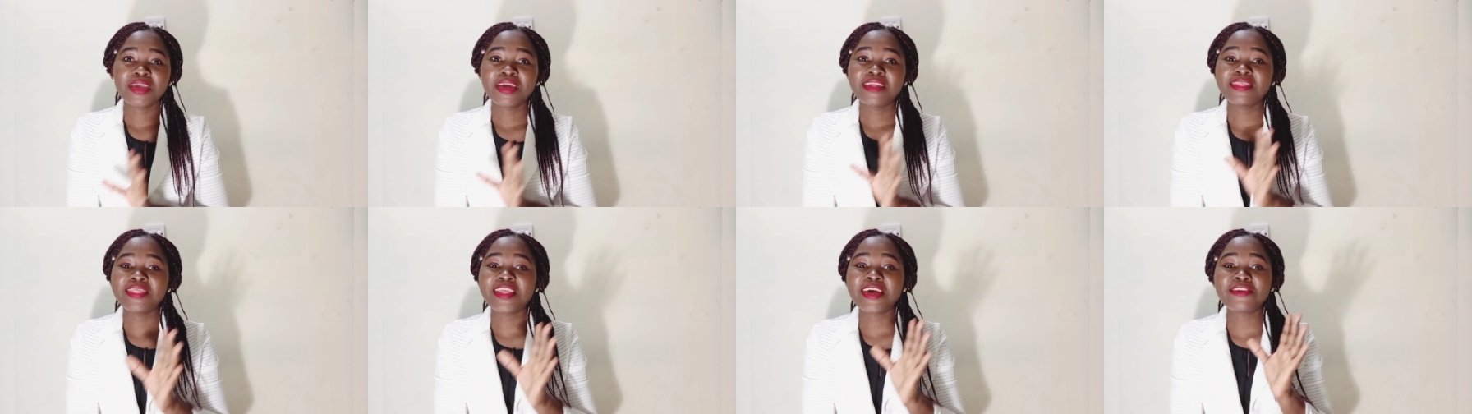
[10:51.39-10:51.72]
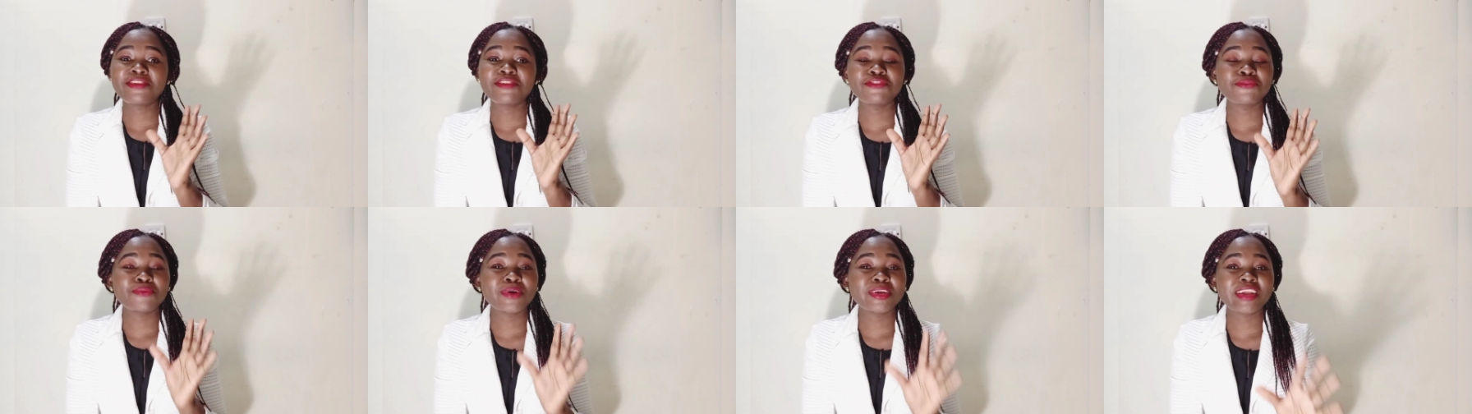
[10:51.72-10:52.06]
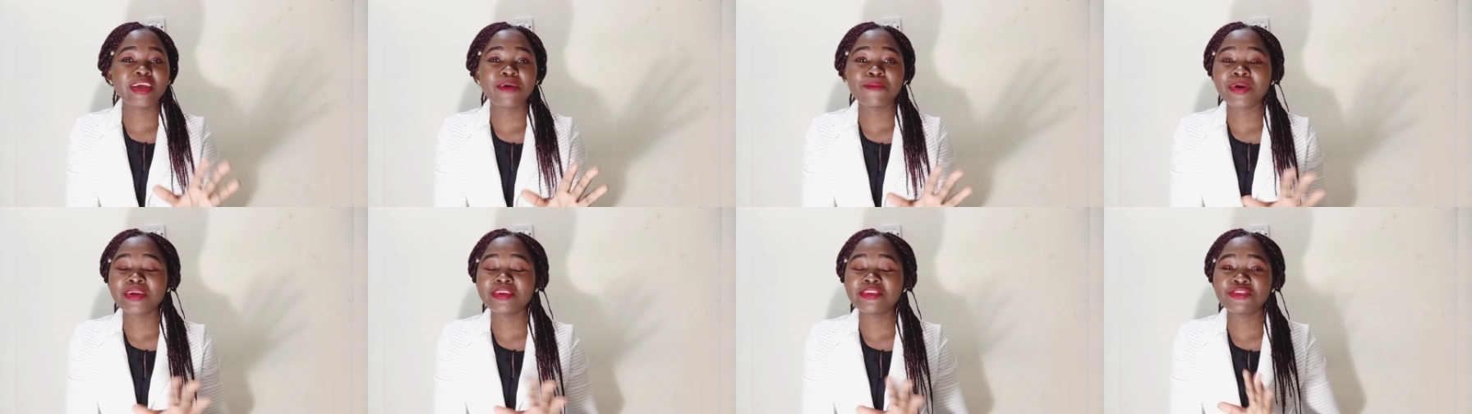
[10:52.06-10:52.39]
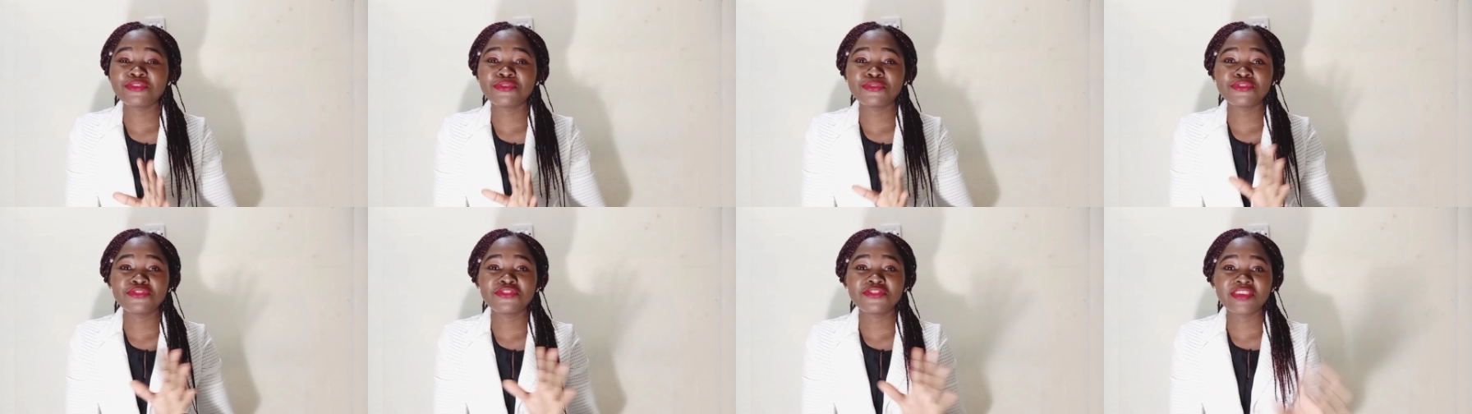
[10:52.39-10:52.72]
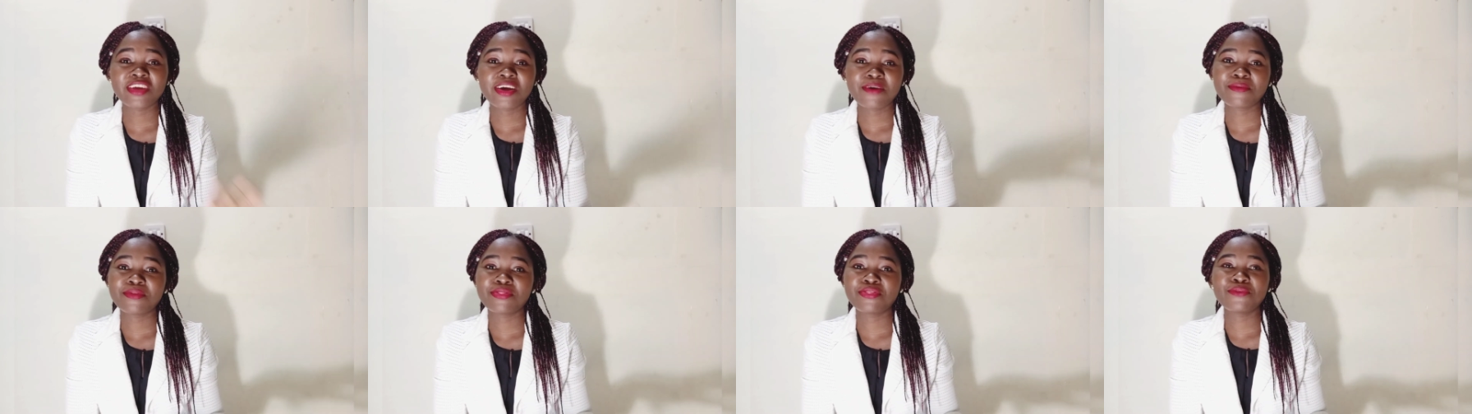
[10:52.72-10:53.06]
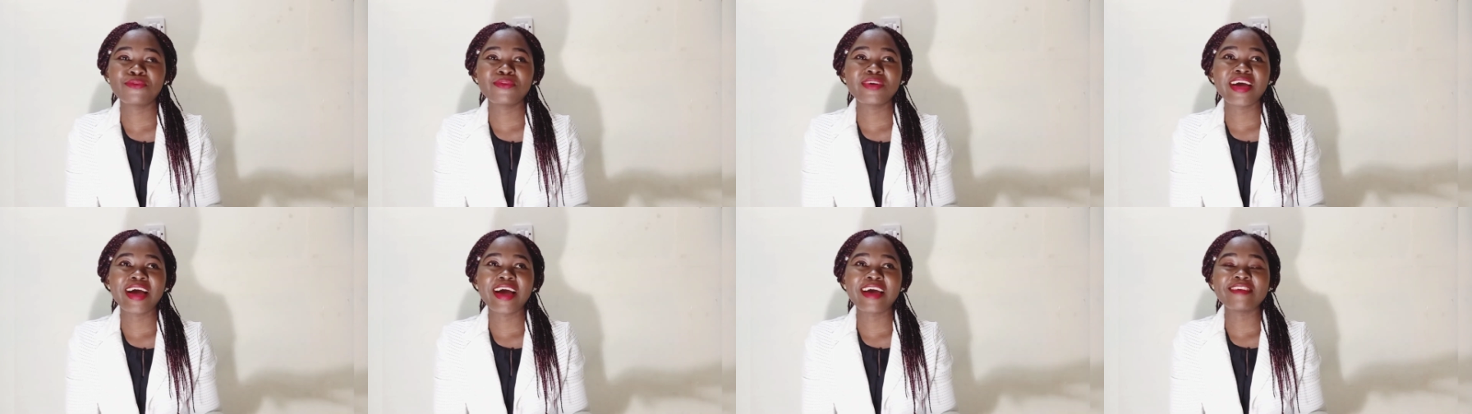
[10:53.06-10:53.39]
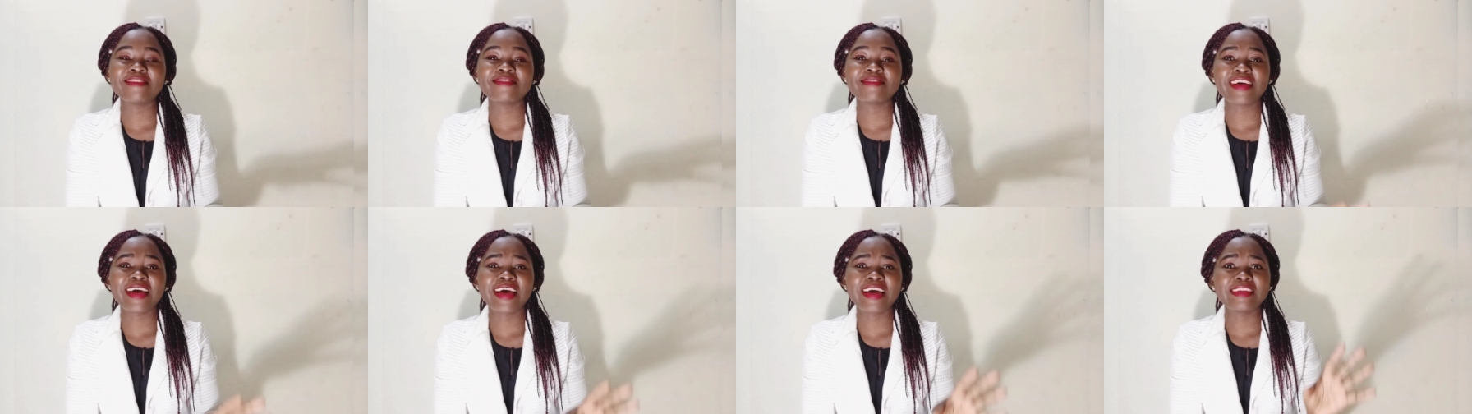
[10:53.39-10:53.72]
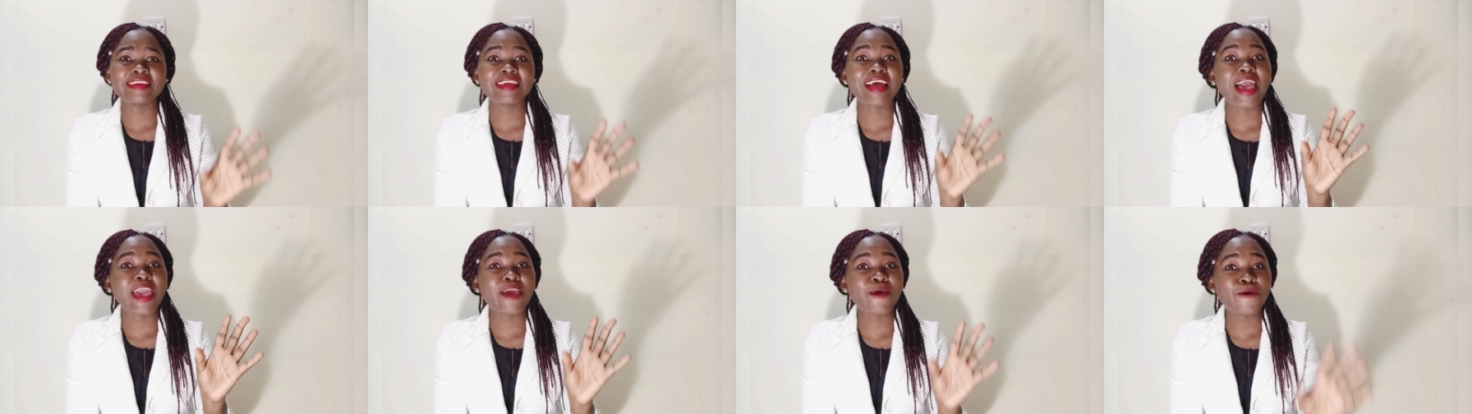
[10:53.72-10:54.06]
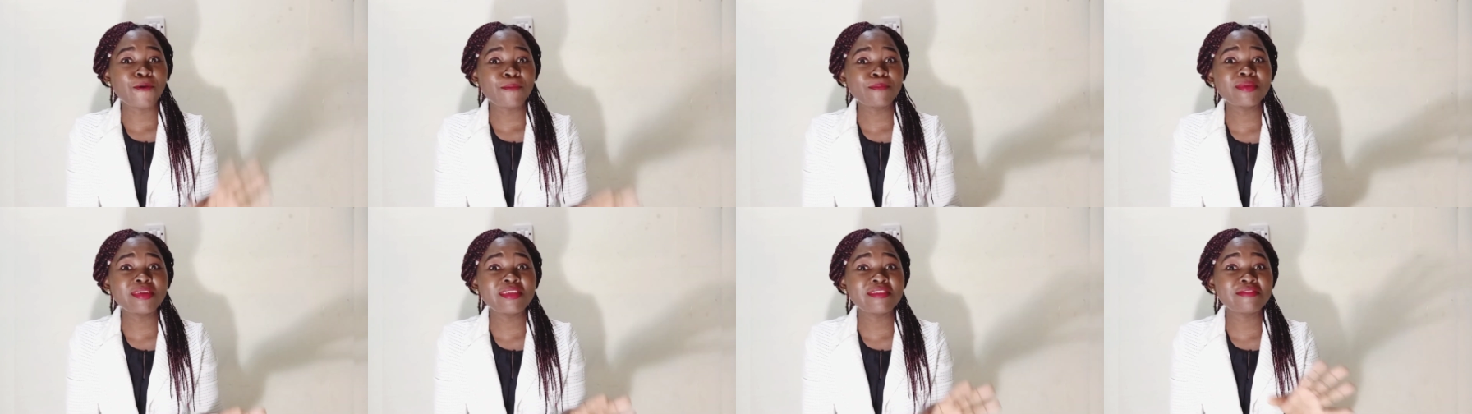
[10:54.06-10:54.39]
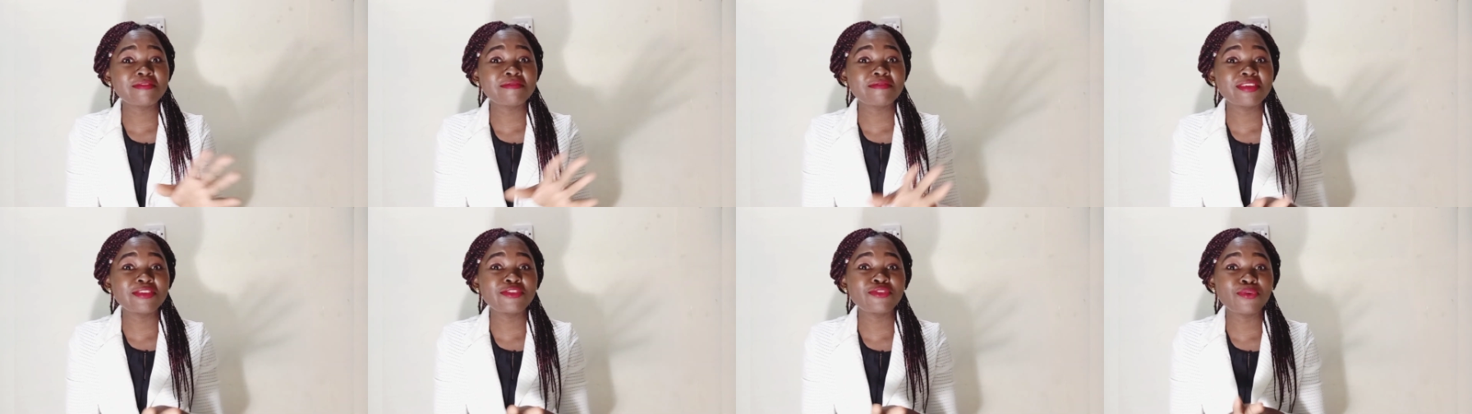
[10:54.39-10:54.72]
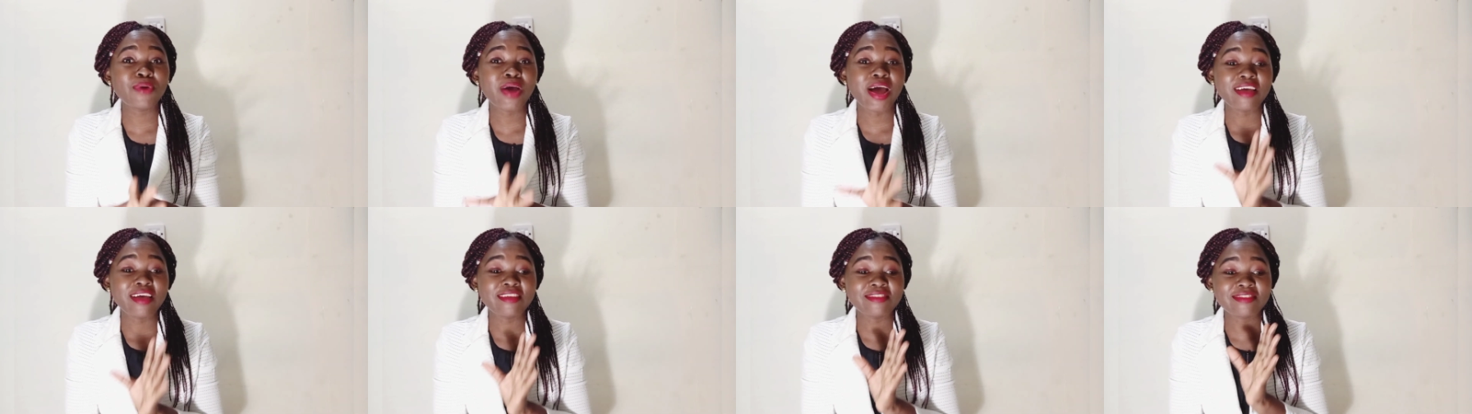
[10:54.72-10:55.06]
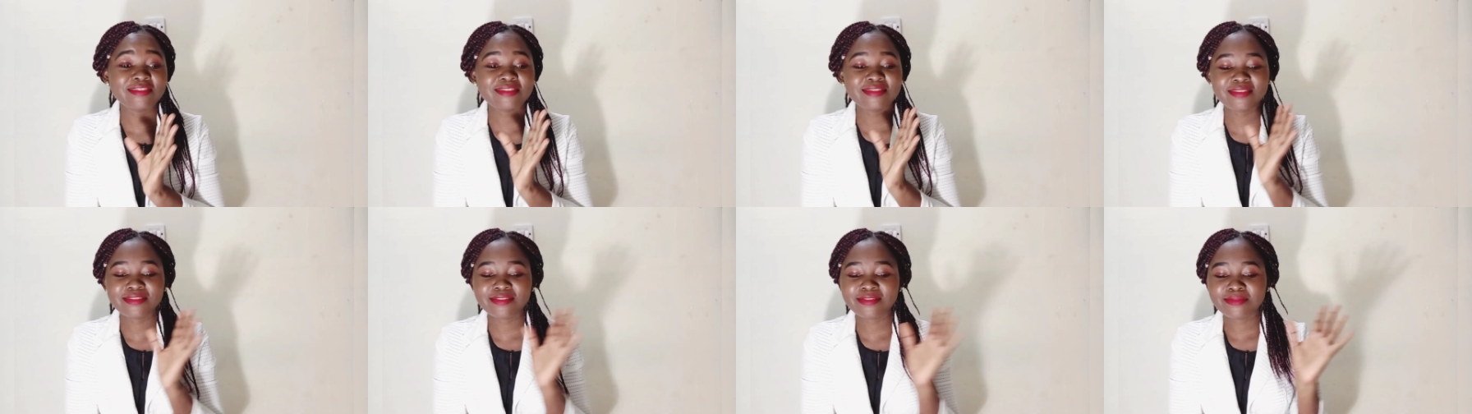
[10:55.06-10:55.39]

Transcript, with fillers: That is what I wanted to share with you guys, and I hope this video has